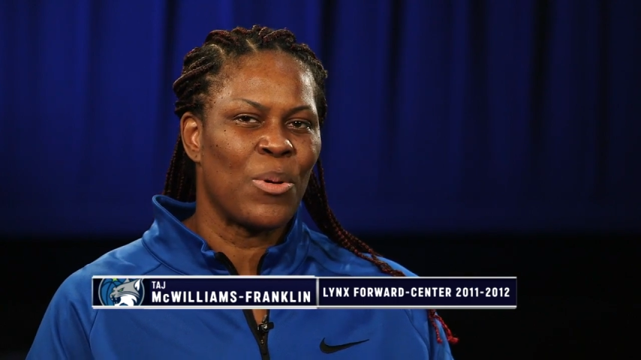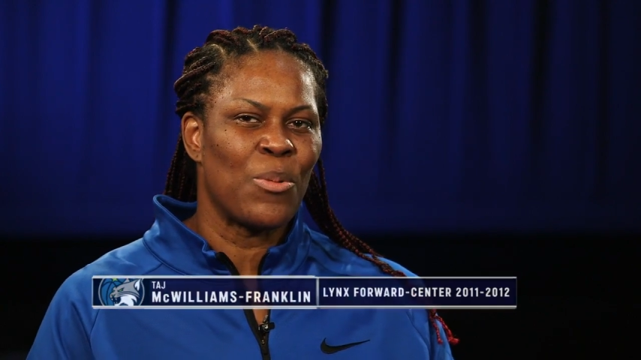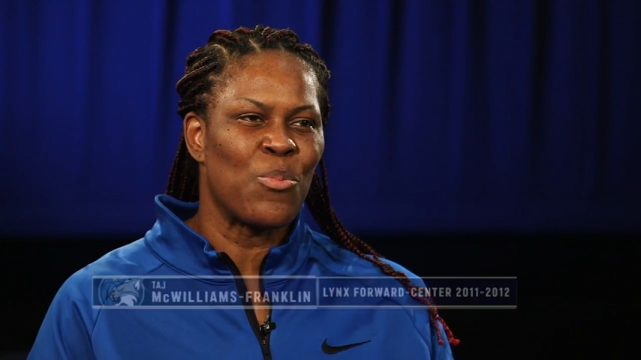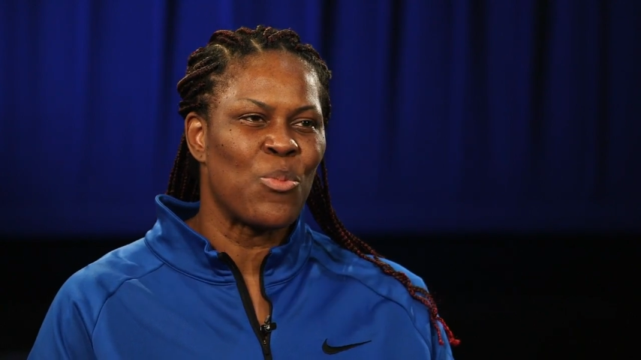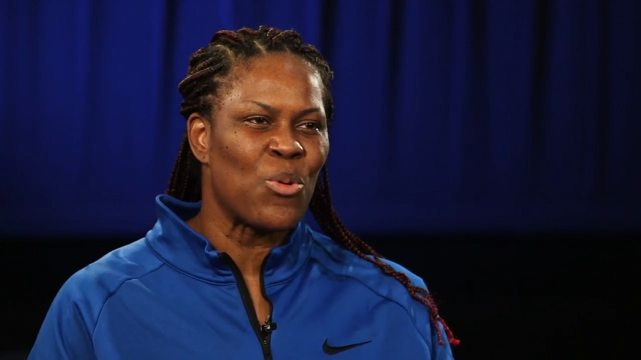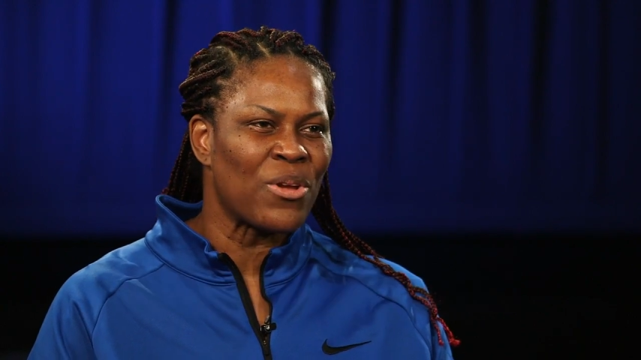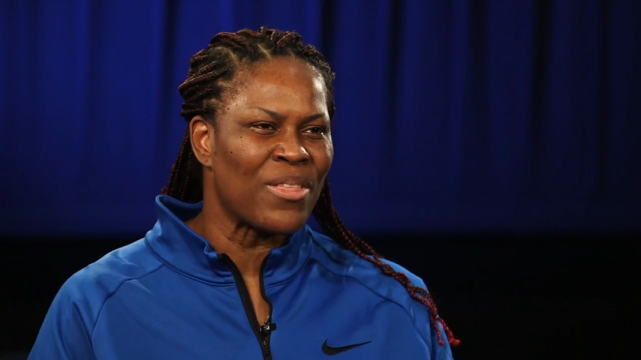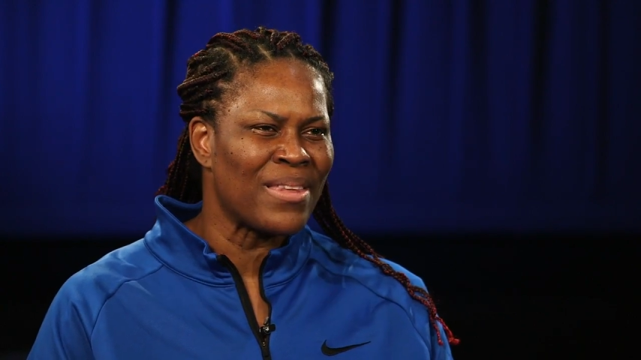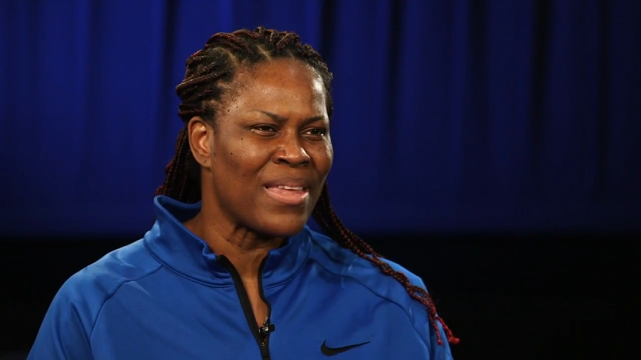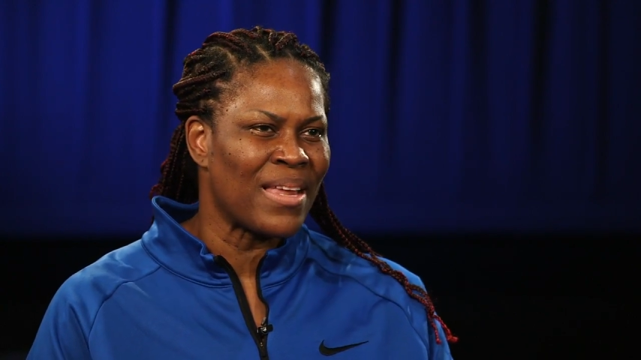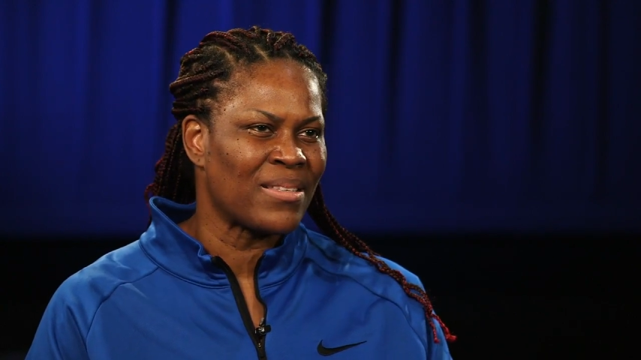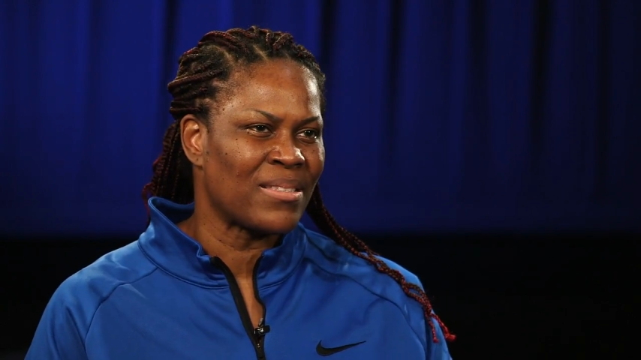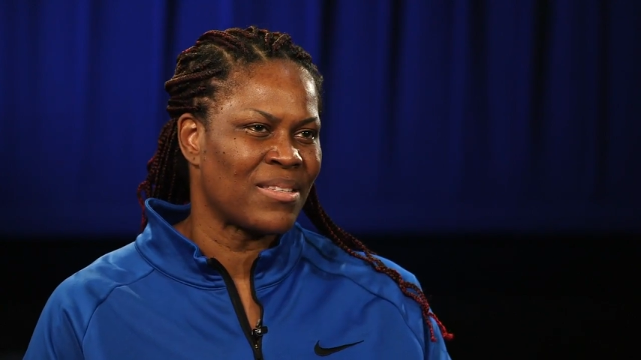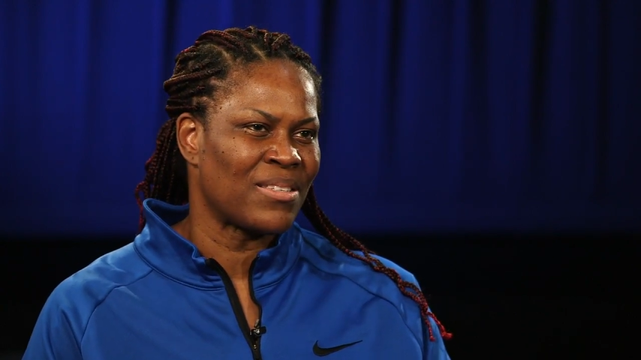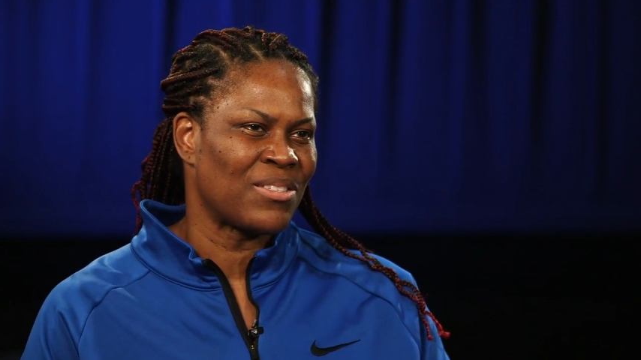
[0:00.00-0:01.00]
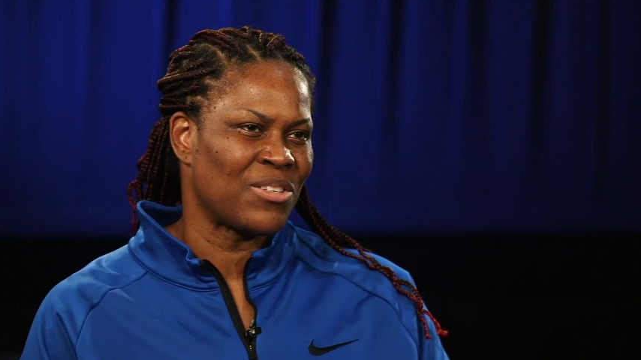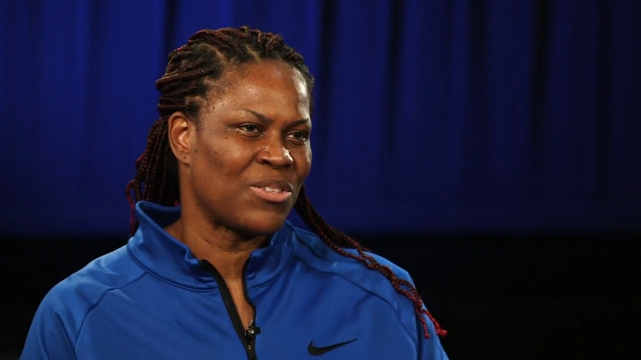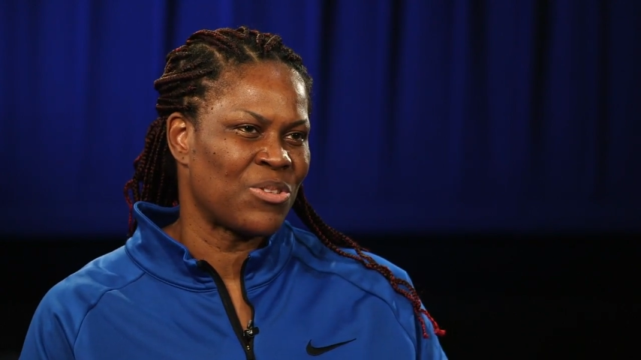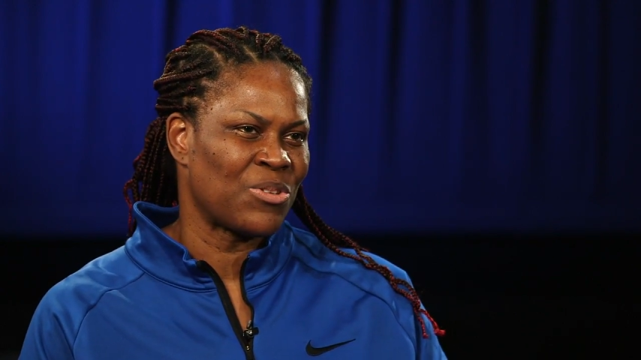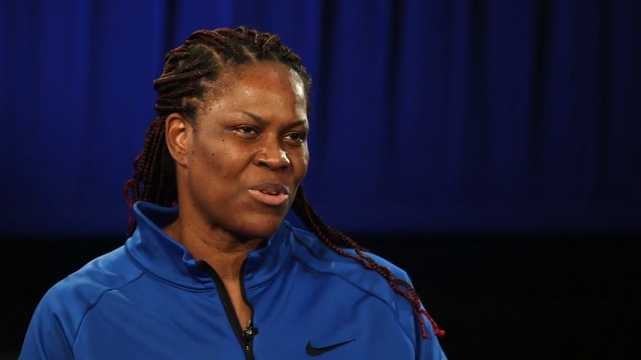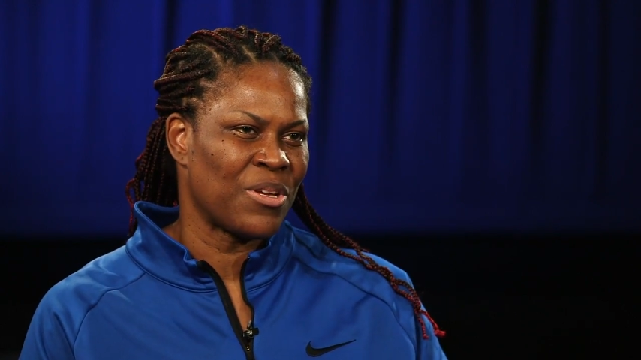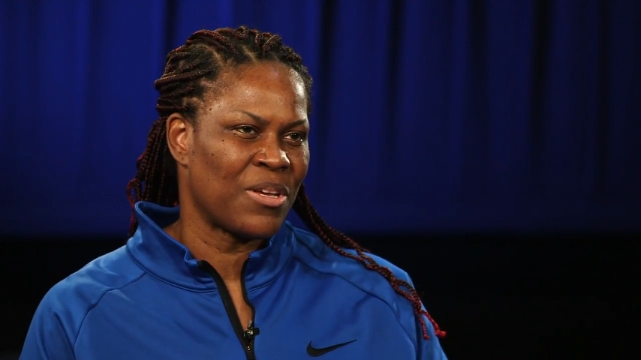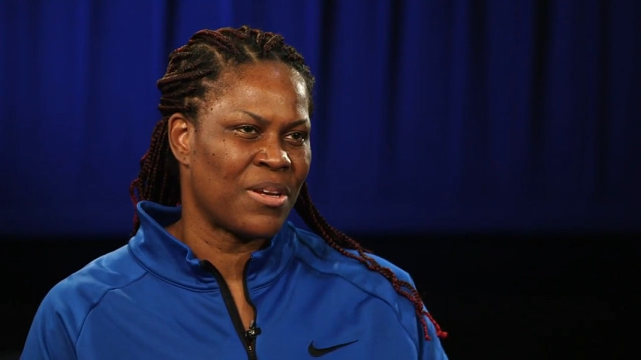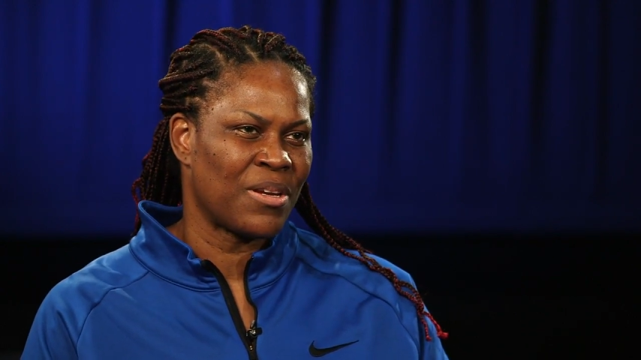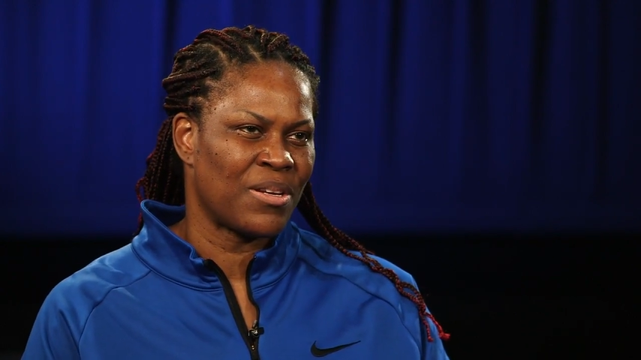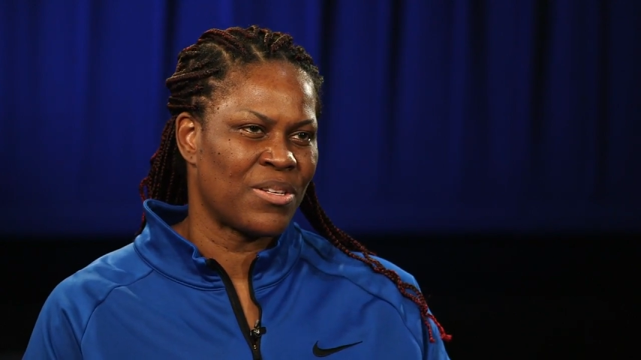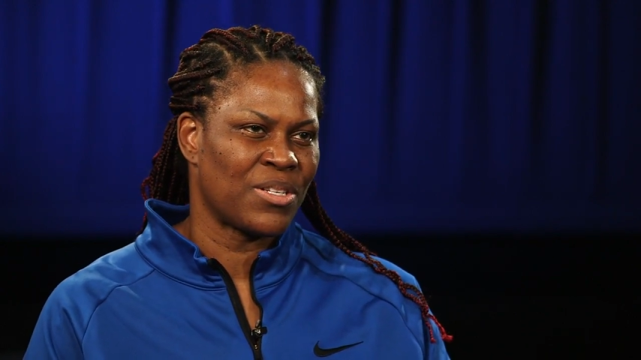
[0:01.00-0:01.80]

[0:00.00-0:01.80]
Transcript: but more than that, it's the sisterhood and